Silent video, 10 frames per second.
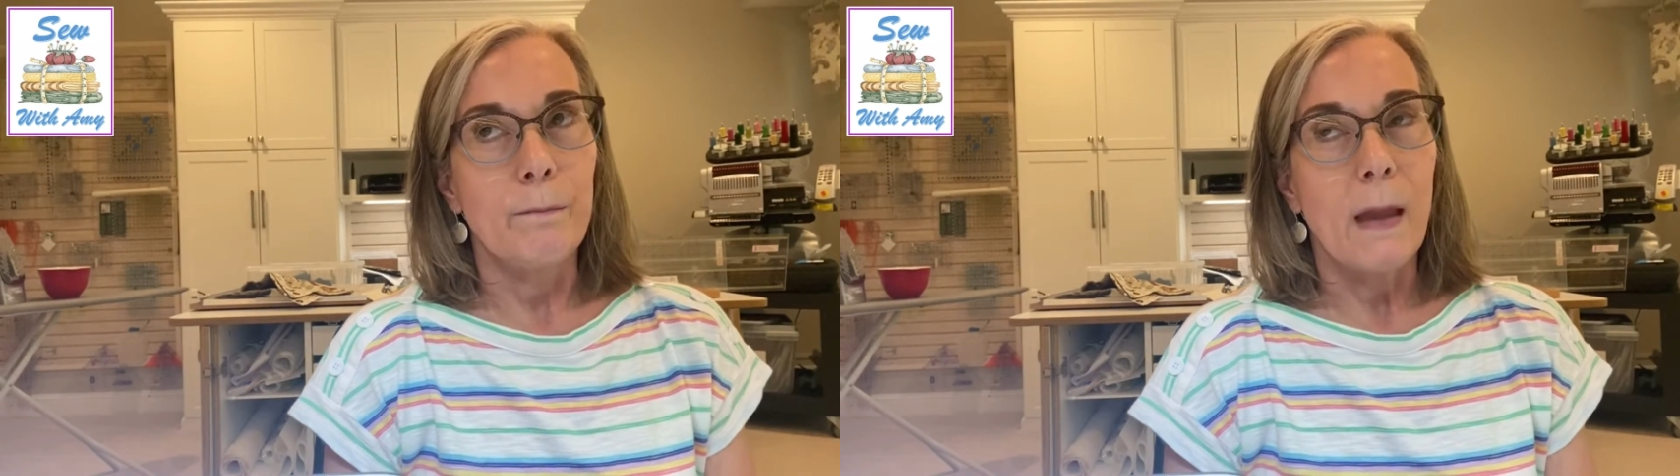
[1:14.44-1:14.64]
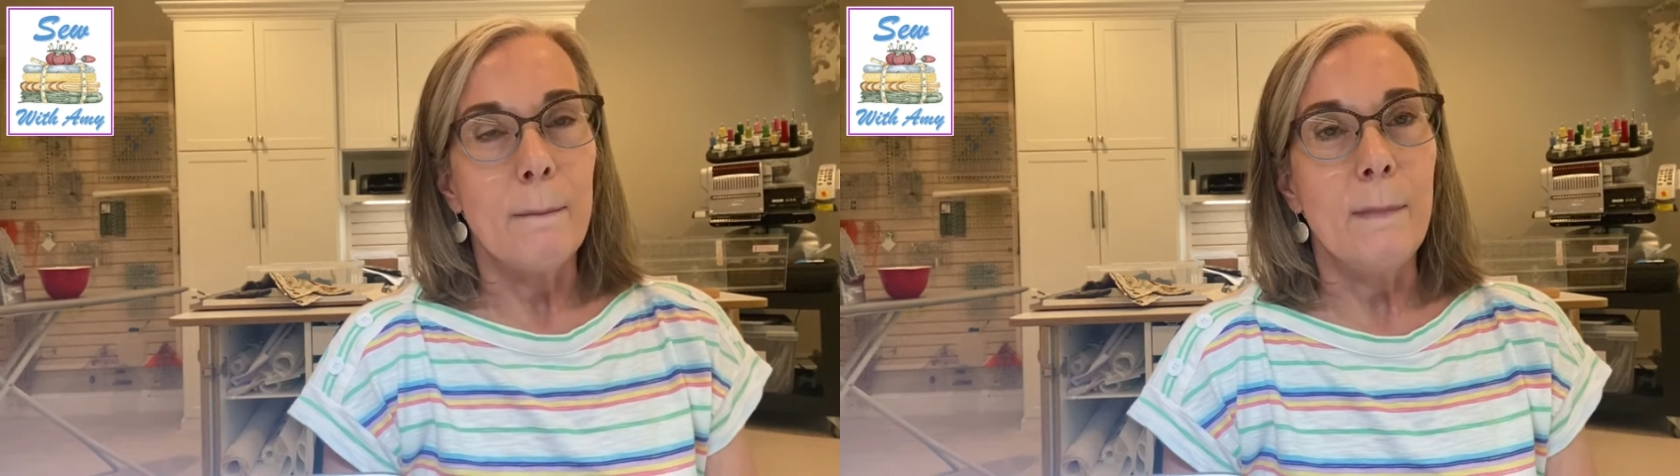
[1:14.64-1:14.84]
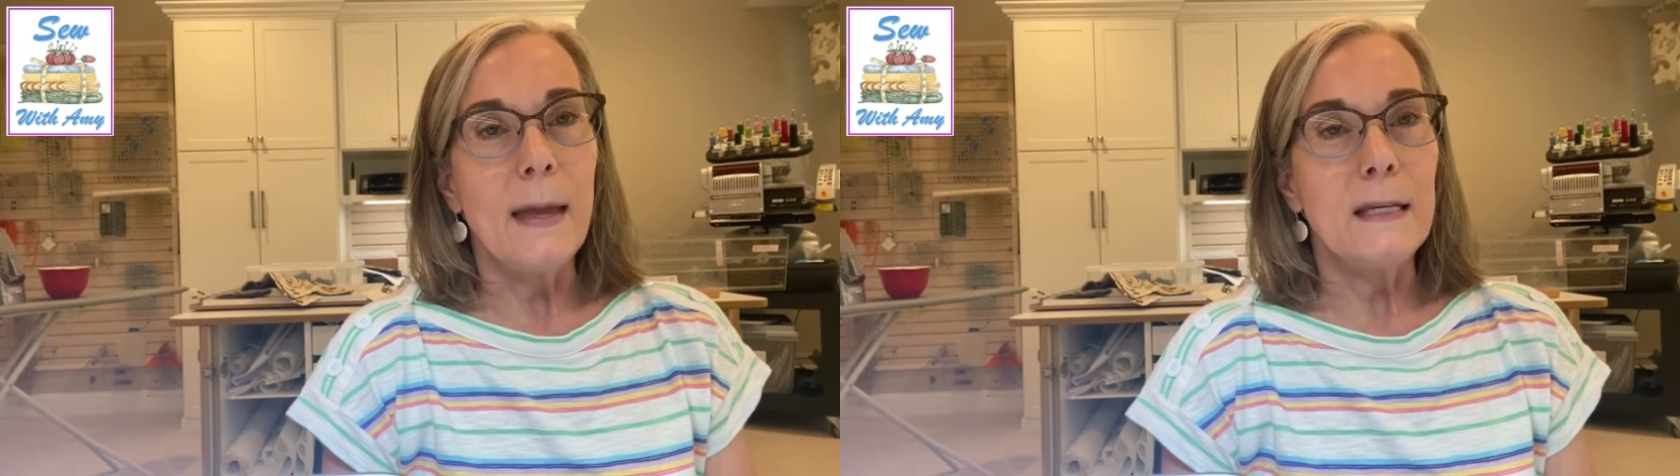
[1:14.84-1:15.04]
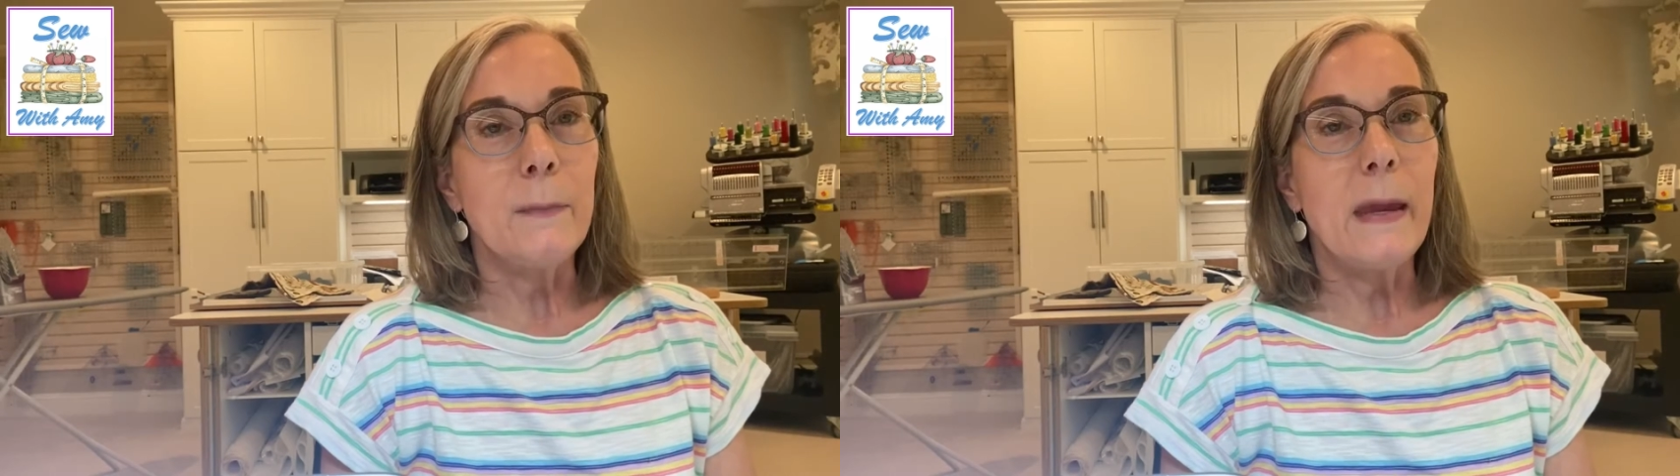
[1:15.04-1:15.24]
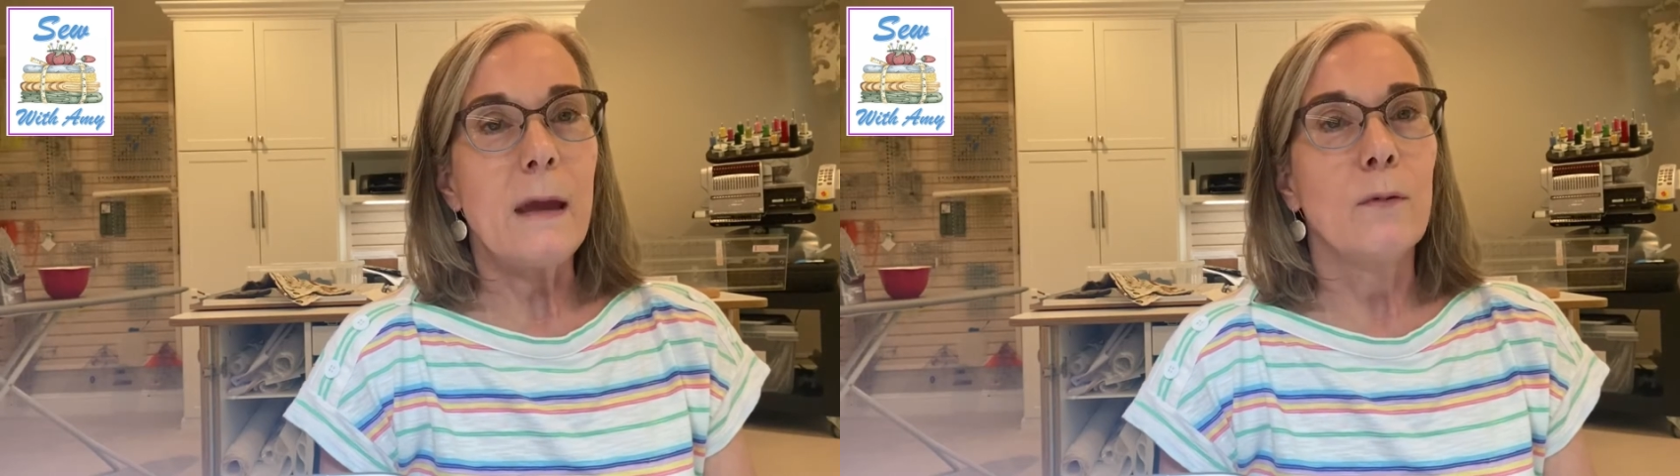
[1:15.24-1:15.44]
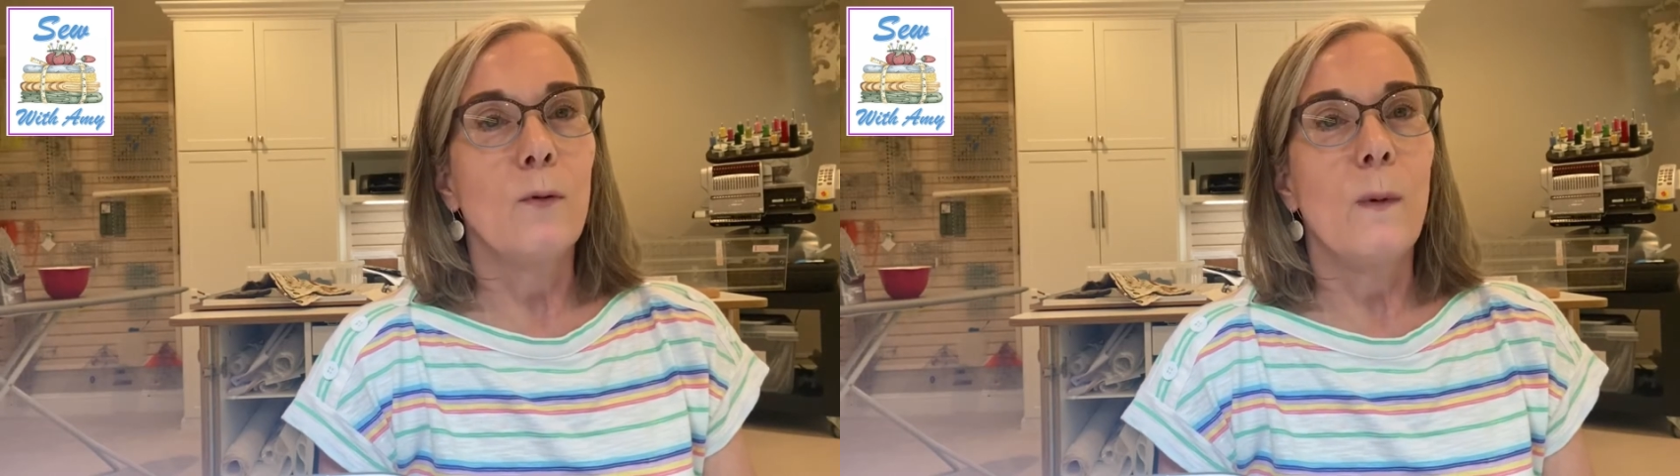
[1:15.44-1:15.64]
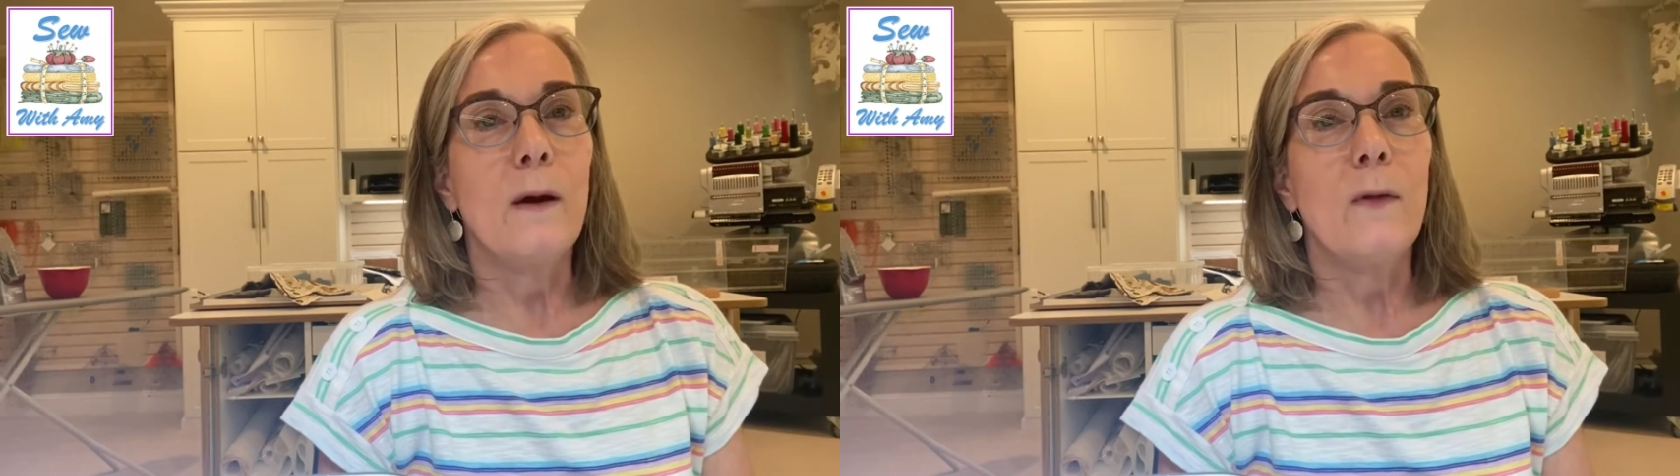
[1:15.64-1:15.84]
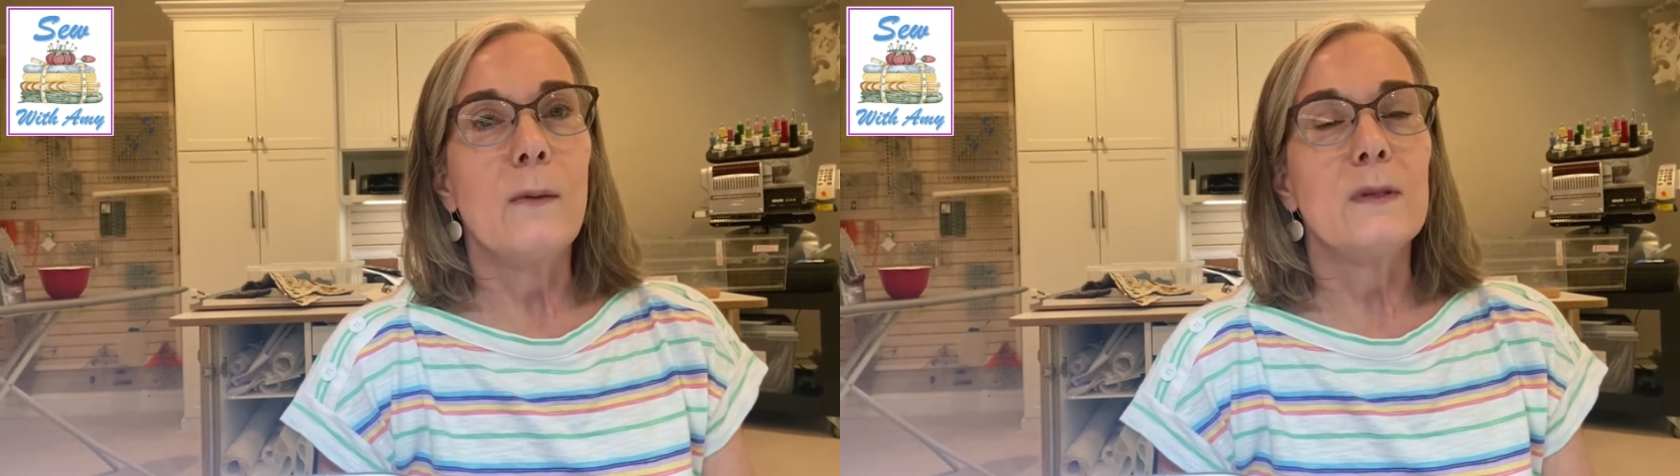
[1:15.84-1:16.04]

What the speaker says: men to be able to wear them.